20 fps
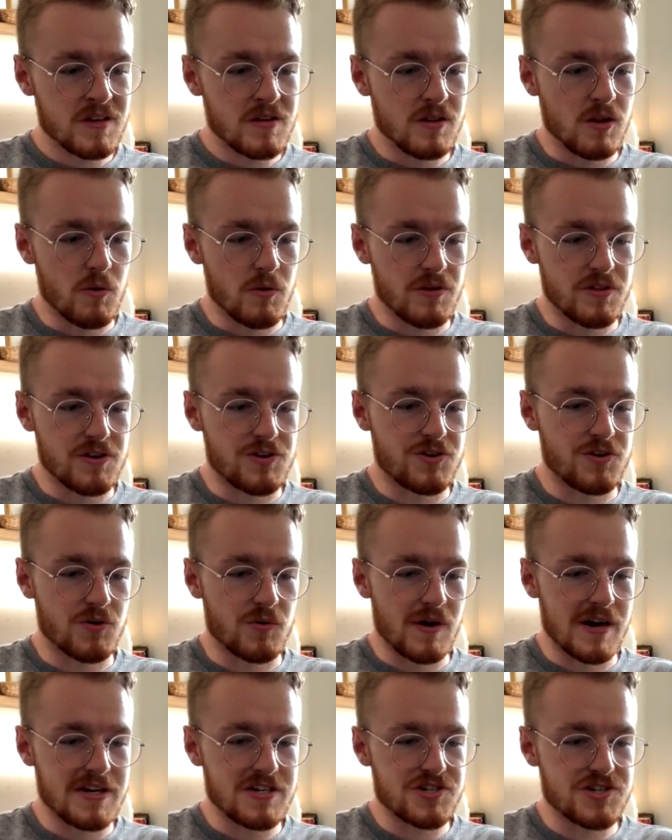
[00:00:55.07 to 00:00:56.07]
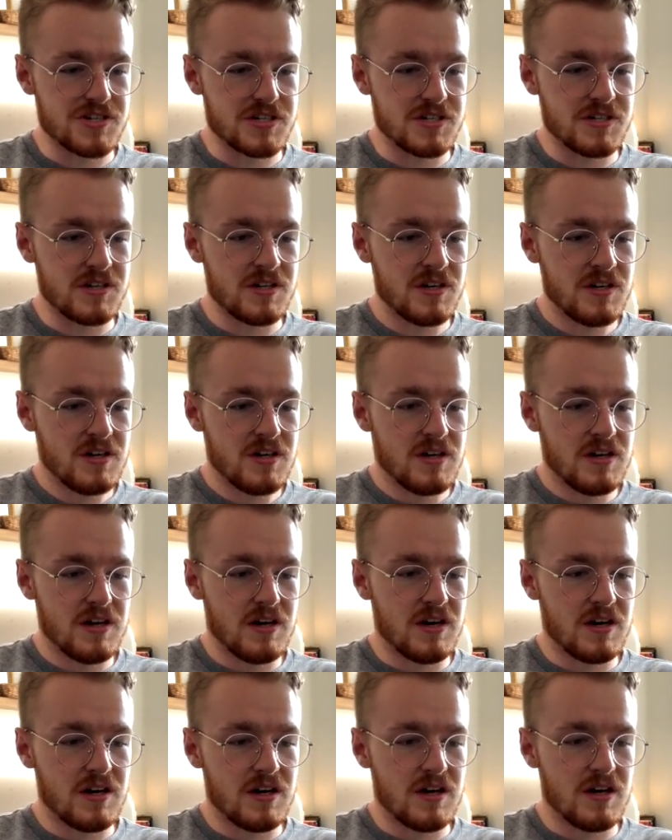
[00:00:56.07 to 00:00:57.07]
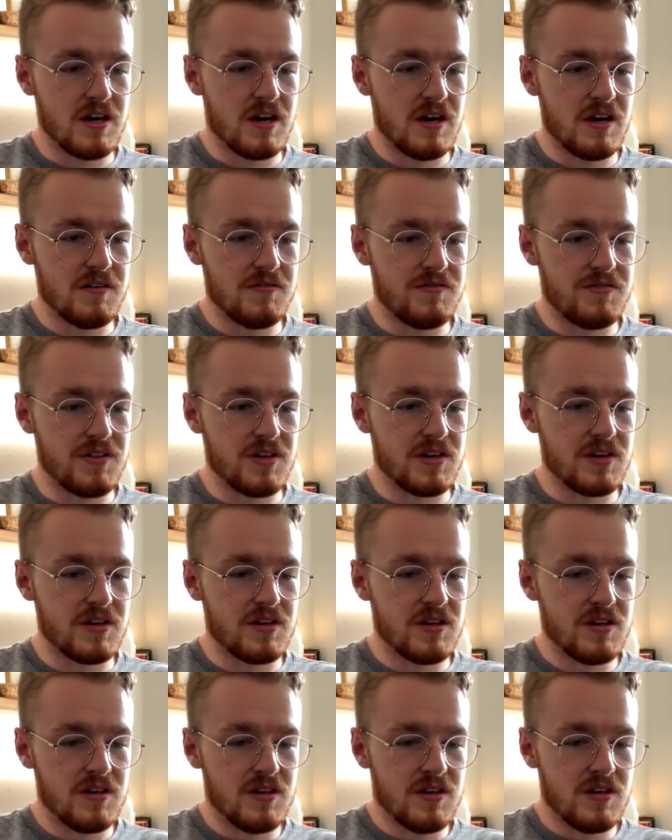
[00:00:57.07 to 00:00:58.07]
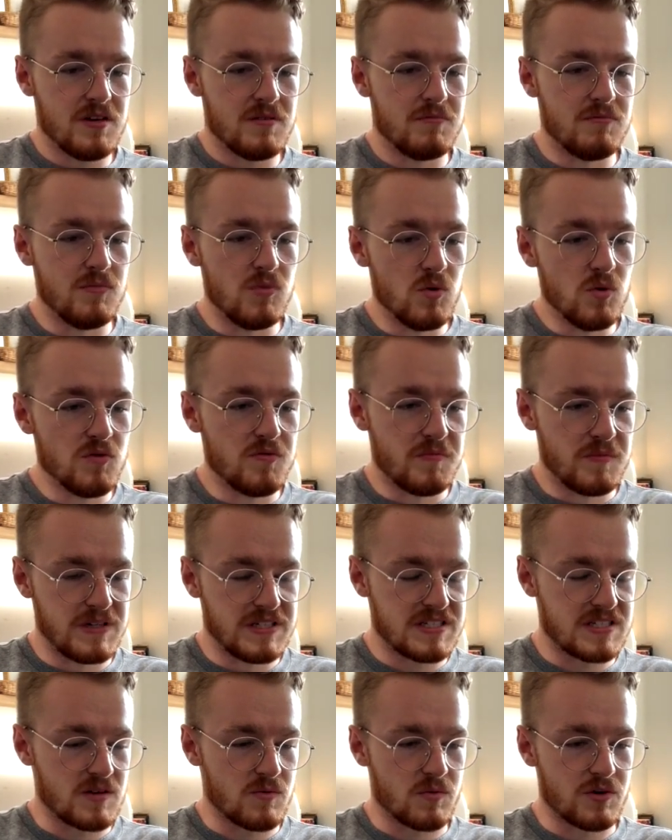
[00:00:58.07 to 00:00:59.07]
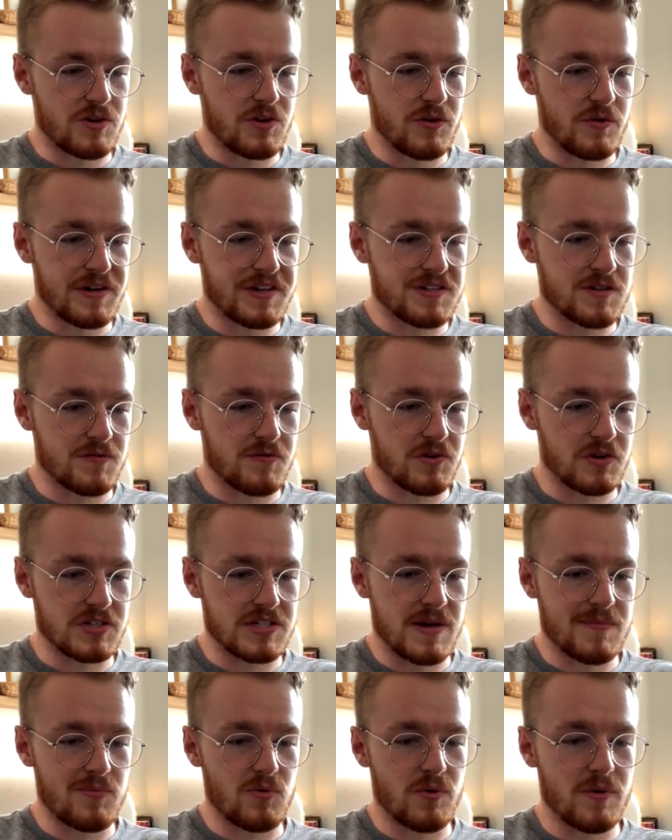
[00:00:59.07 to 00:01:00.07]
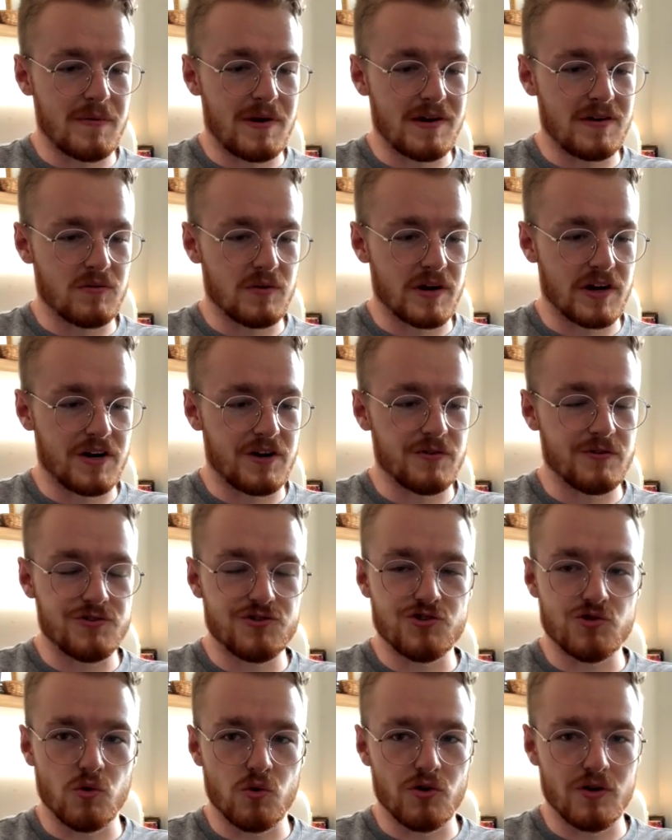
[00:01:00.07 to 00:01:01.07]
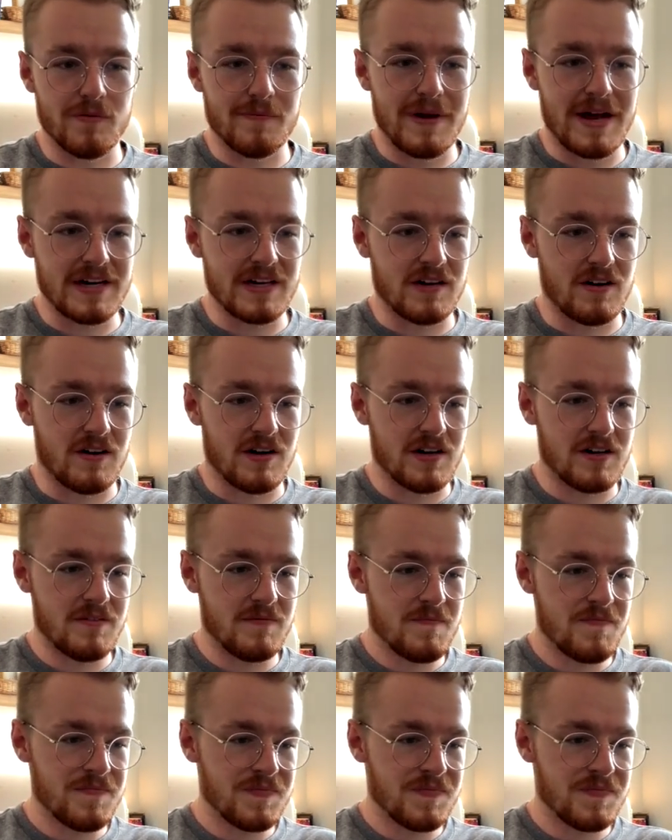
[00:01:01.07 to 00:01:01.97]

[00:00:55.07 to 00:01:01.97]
lower the duration of the movements that we're doing. So for example, we're going to do a shorter Metcon.